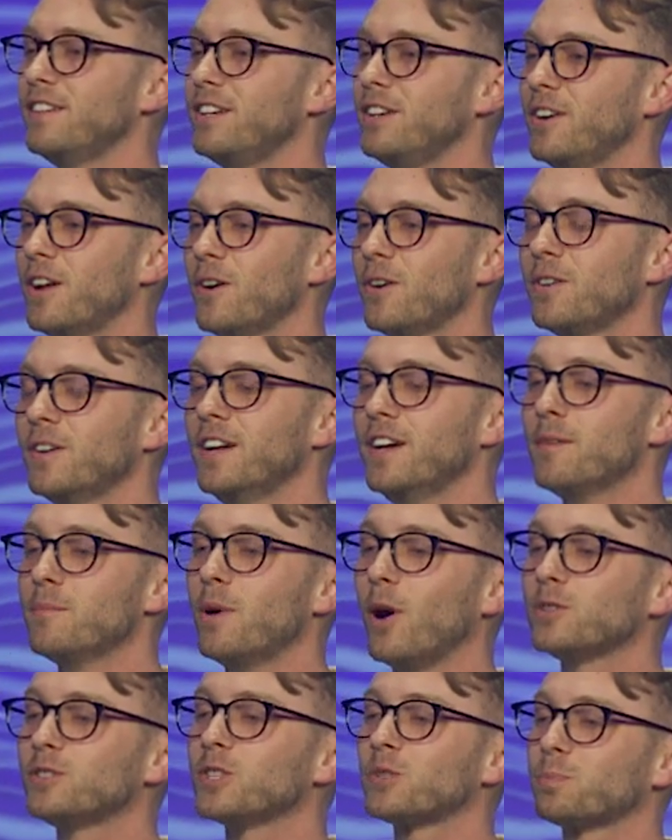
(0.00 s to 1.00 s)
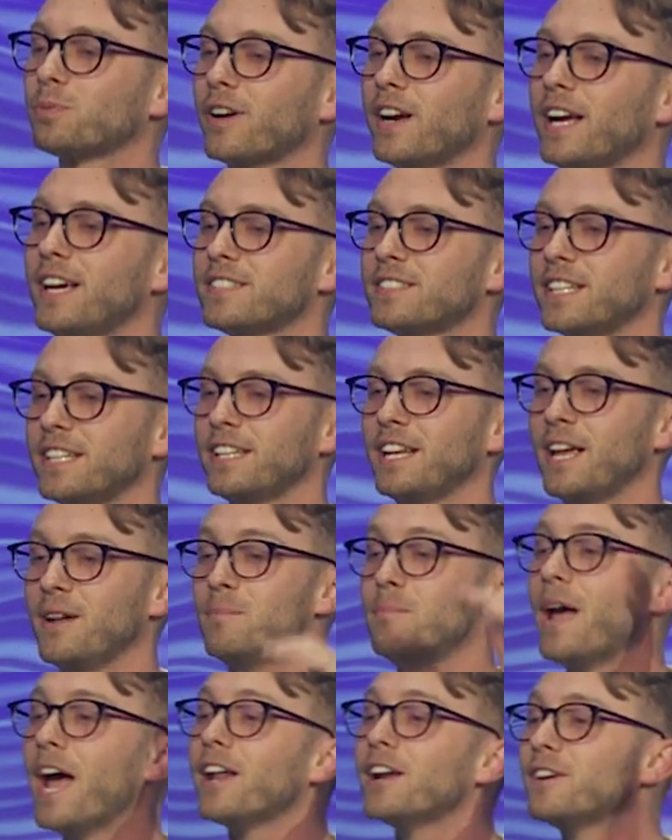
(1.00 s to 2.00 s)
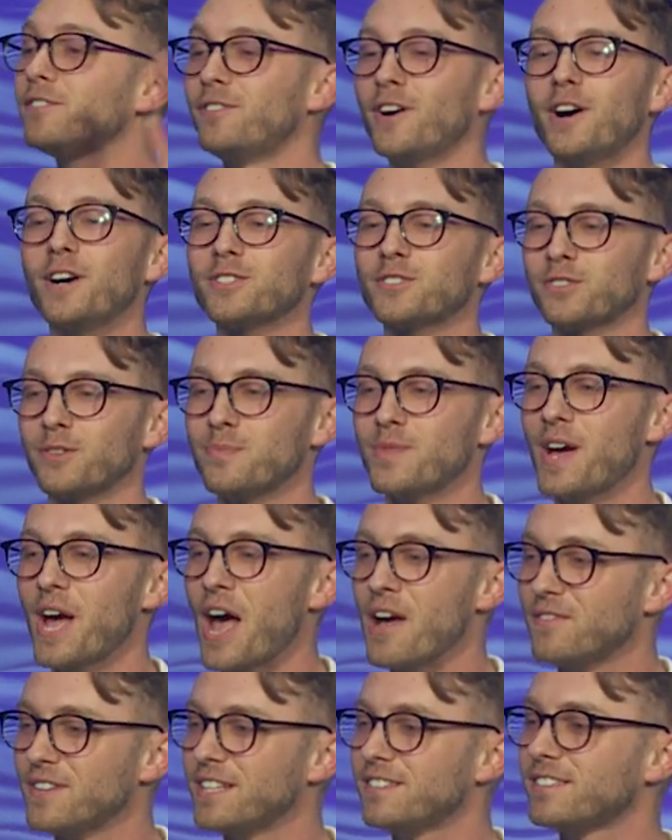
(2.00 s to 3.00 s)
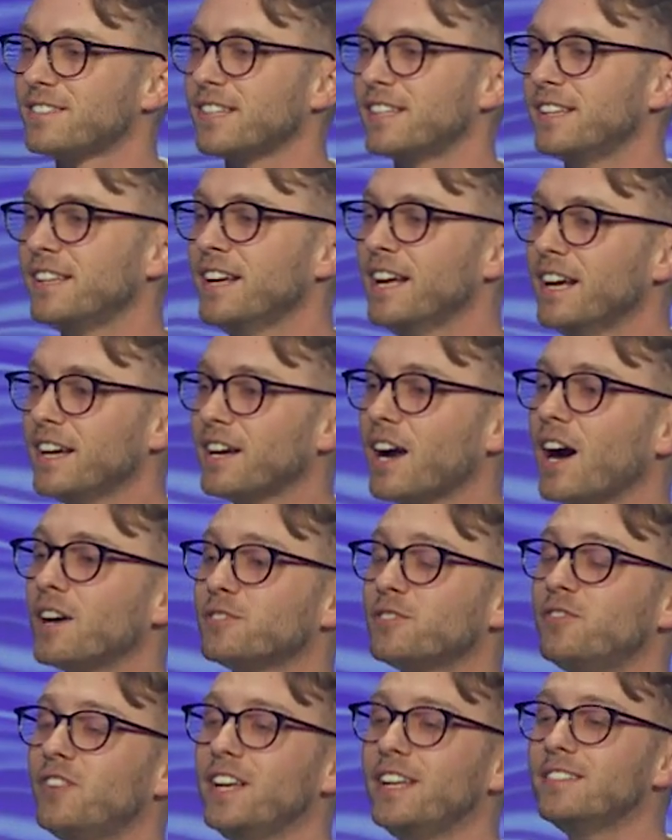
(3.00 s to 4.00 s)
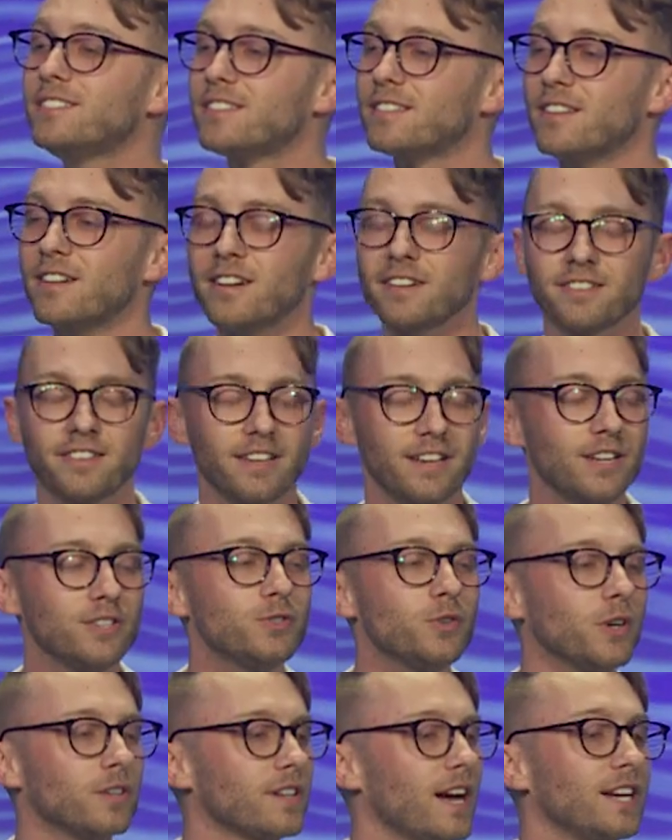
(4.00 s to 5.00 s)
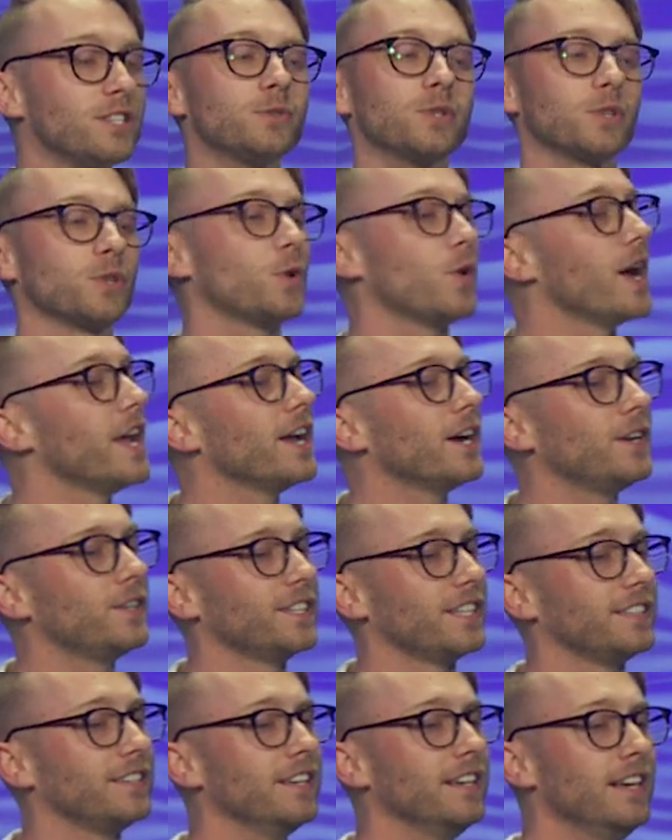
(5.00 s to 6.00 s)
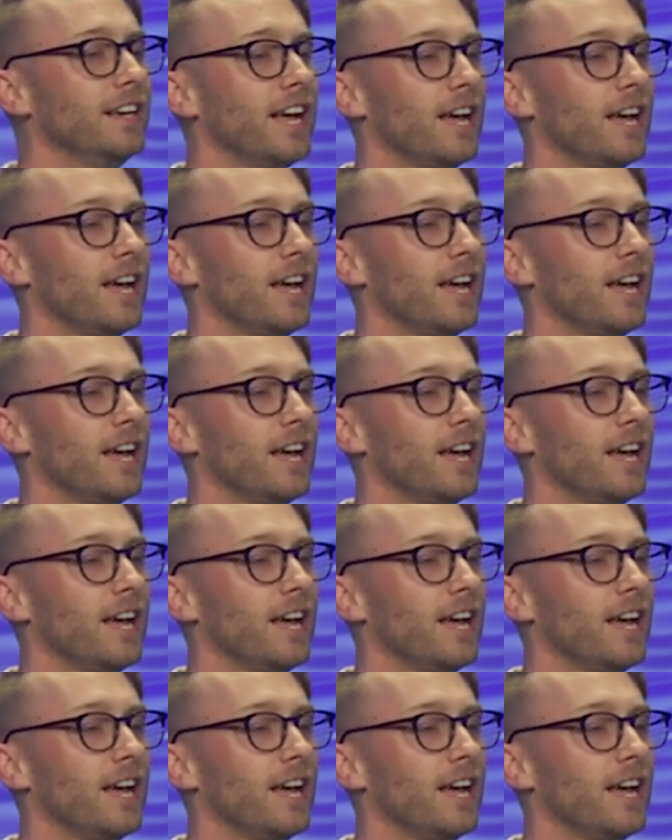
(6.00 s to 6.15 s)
You know, Moses prays, and, and manna falls from the heavens, and God feeds the, the Israelites with quail, and,